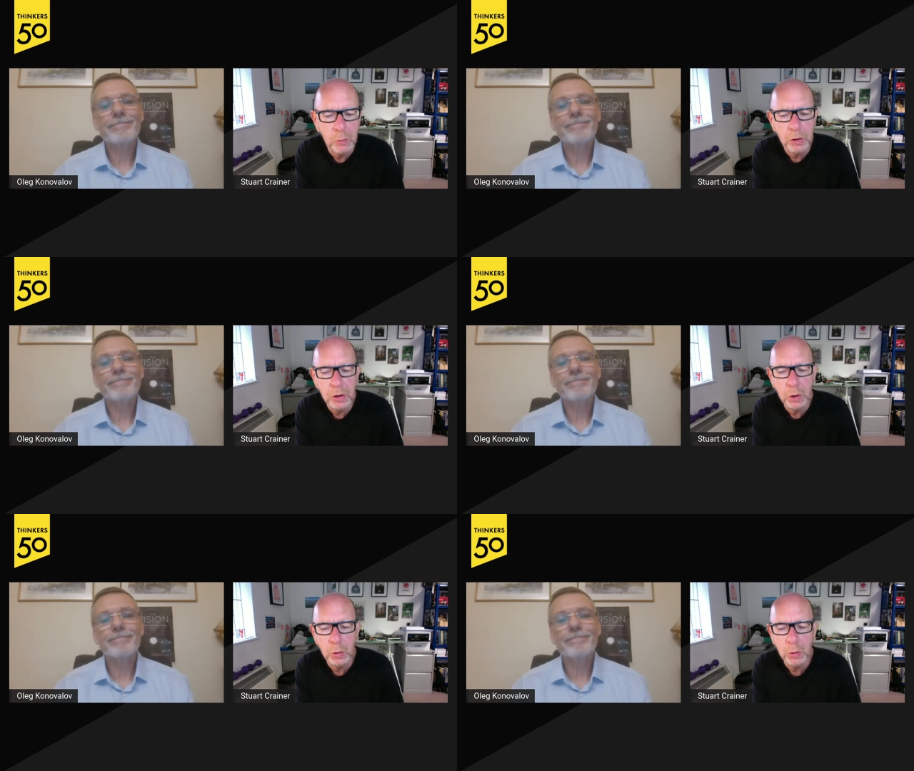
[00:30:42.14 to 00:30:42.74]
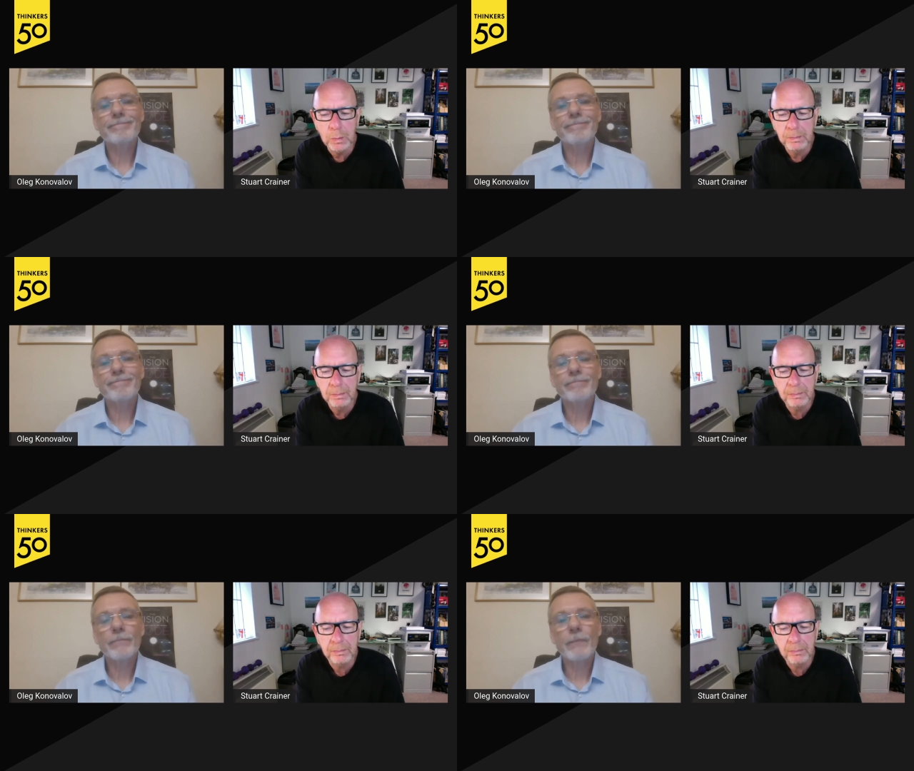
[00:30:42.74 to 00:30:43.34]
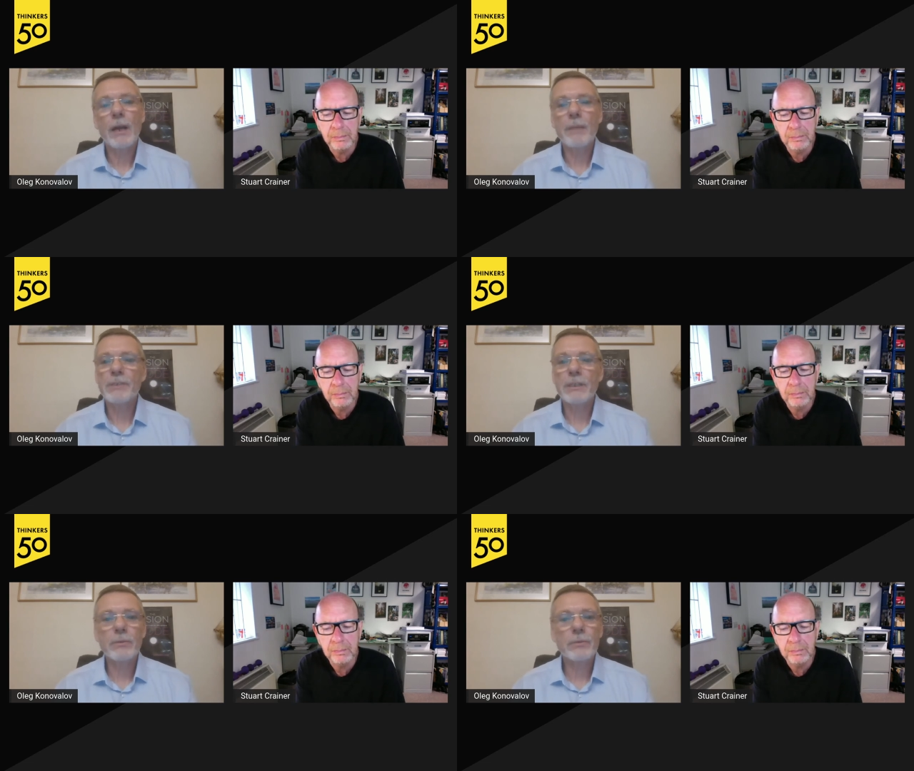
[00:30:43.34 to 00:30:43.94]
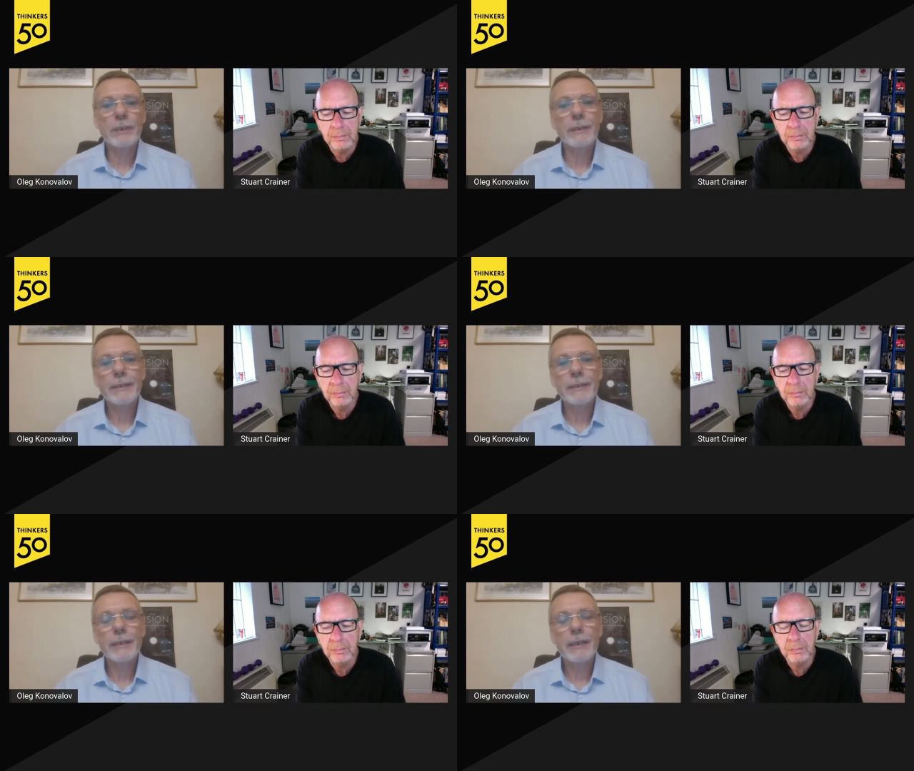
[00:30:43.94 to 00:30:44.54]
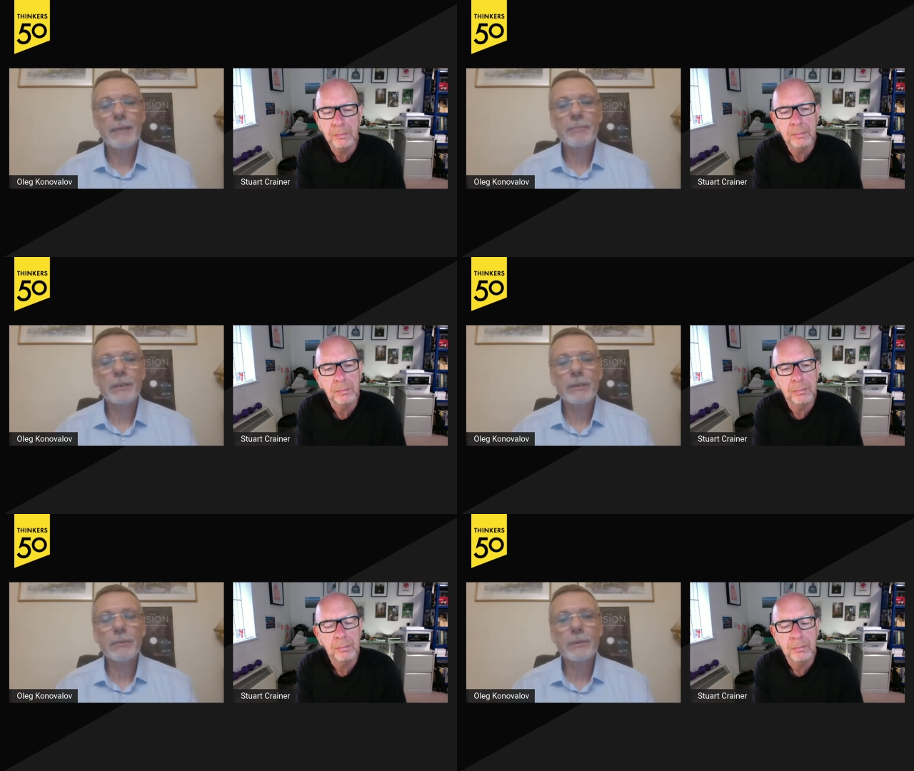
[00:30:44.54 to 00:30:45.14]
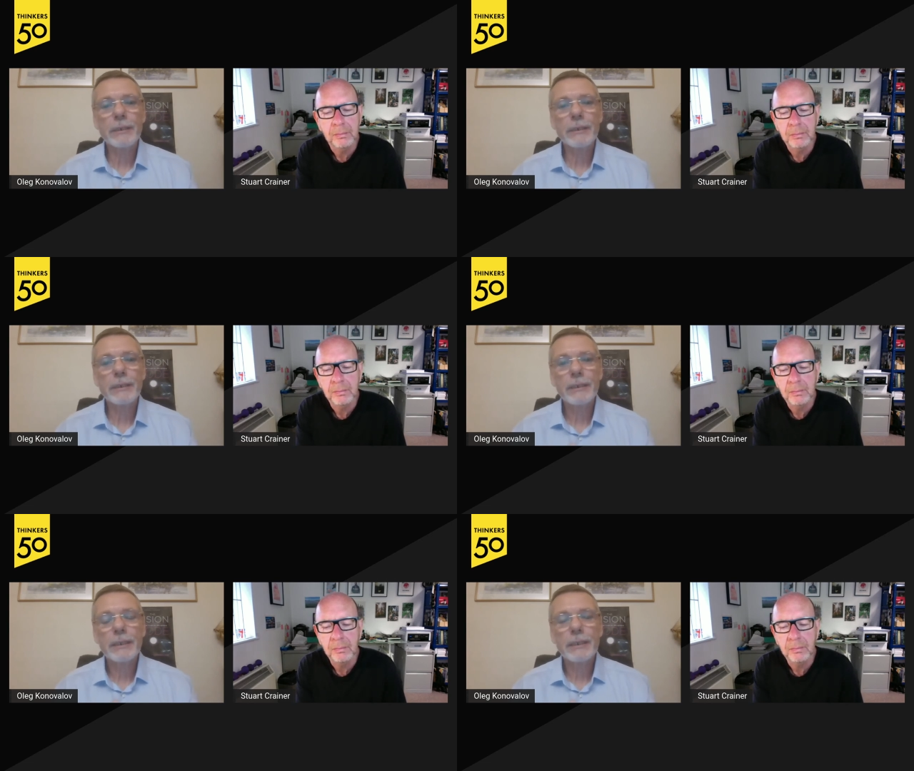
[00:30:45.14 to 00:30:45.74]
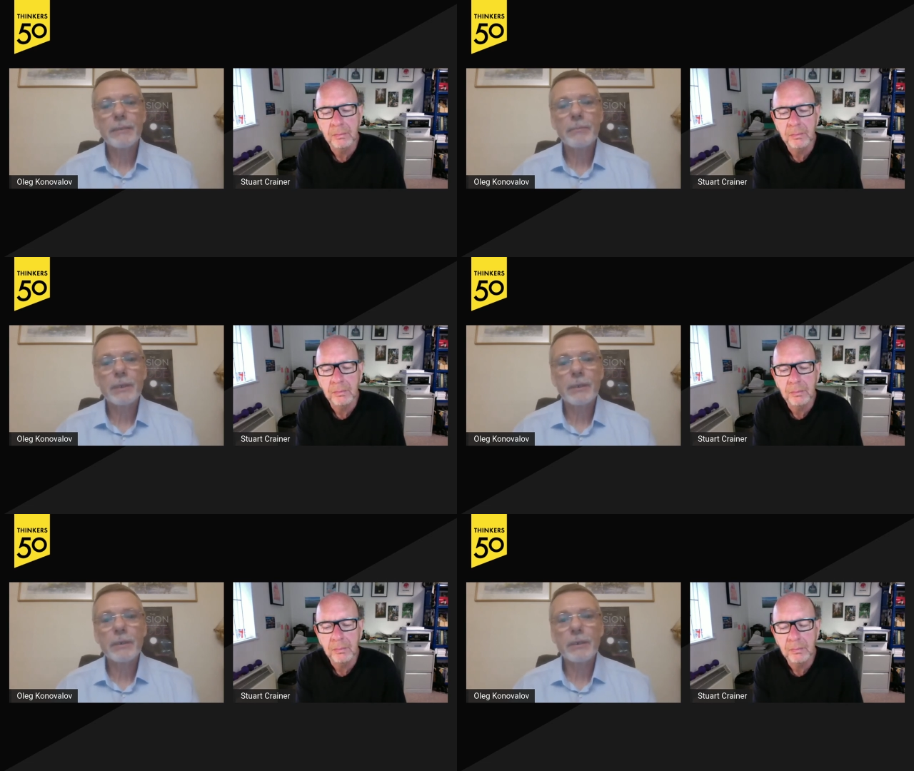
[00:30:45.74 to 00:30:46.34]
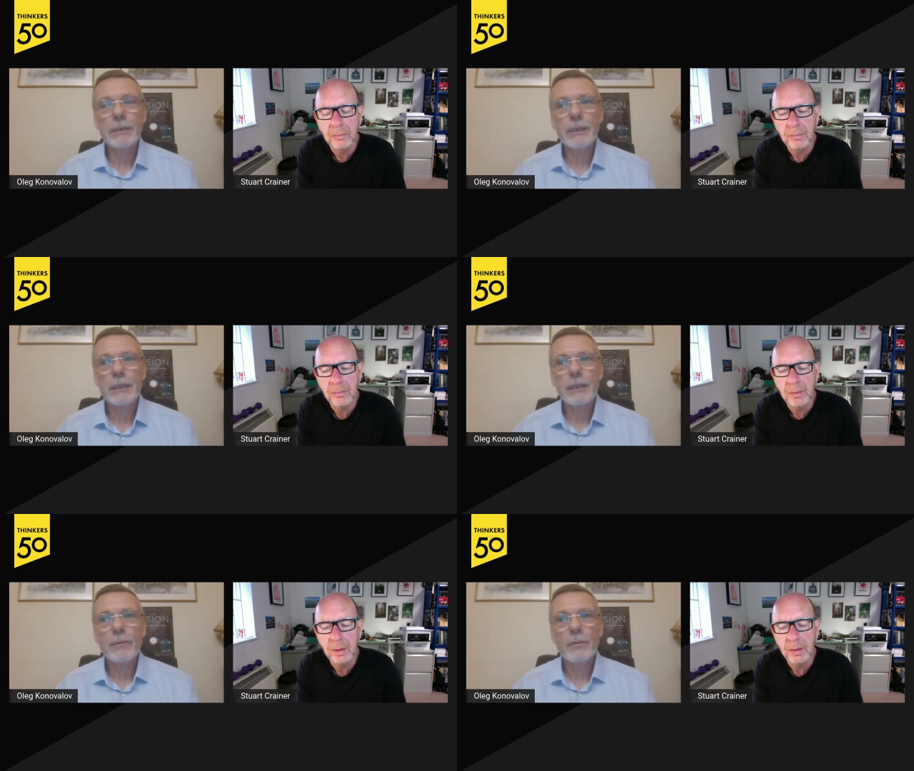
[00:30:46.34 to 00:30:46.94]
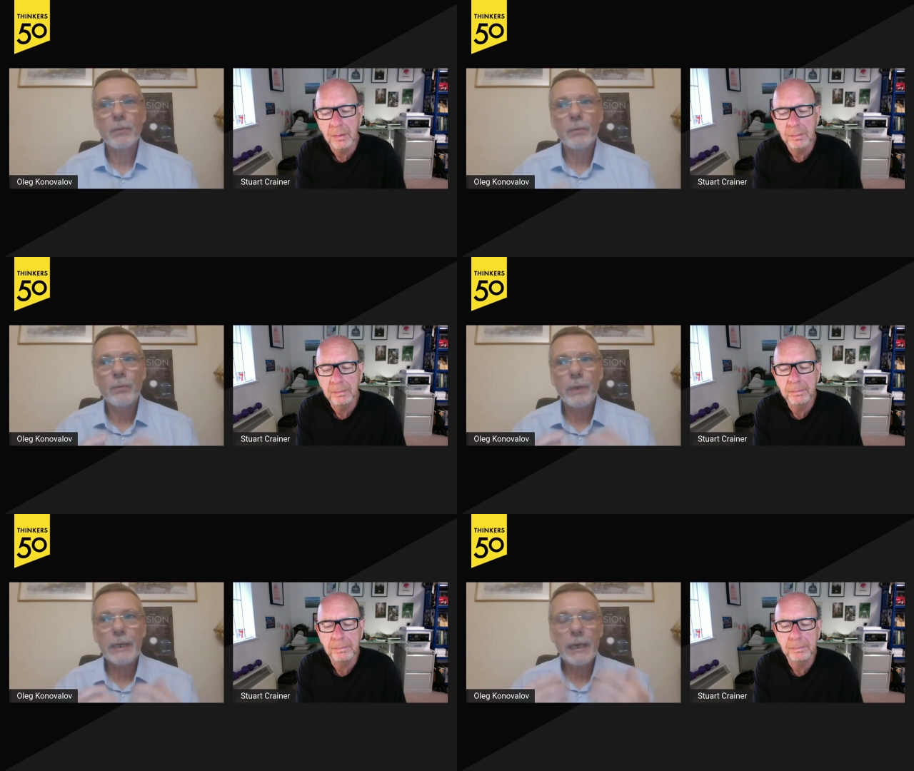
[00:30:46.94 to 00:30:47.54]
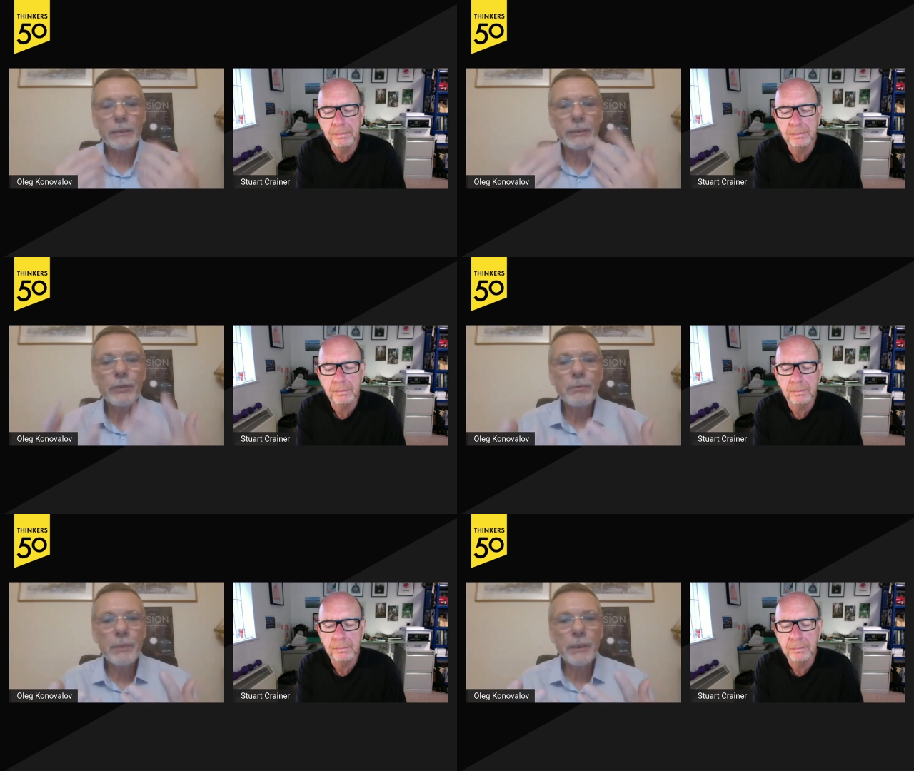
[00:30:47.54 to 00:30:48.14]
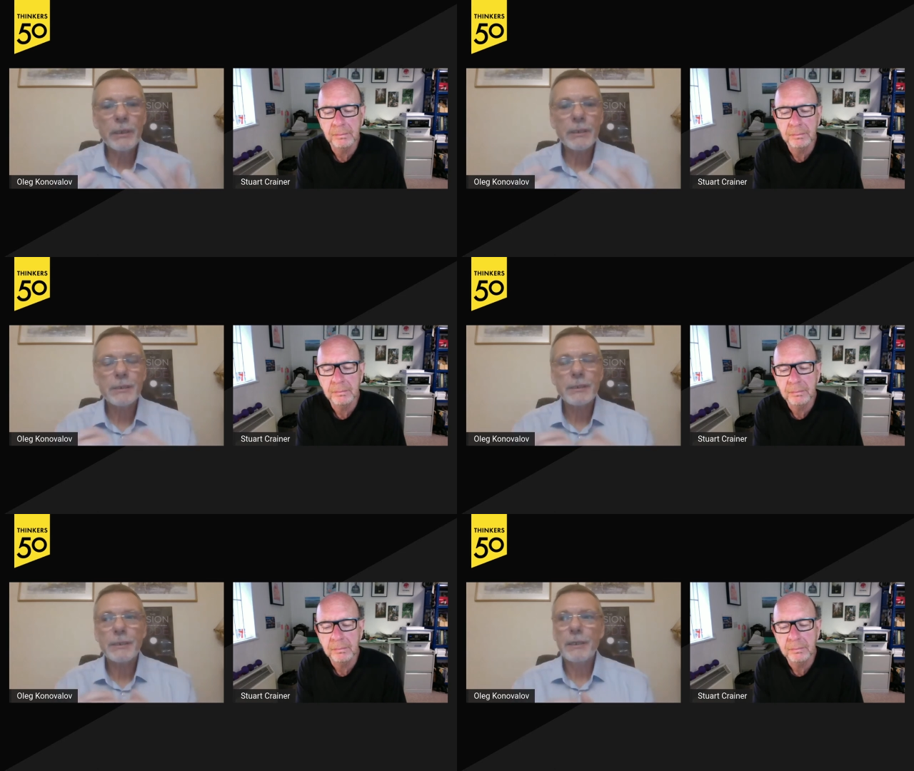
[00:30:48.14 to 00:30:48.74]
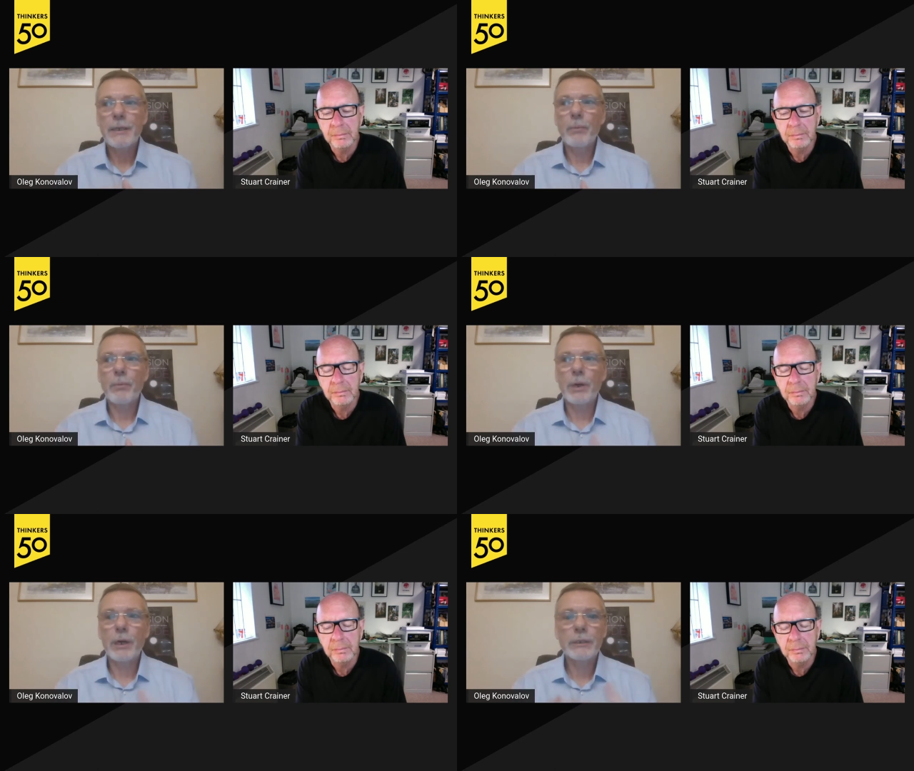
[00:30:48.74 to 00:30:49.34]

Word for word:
Speaker 1: renewal.
Speaker 2: Absolutely. Absolutely. Because we add new meanings, we add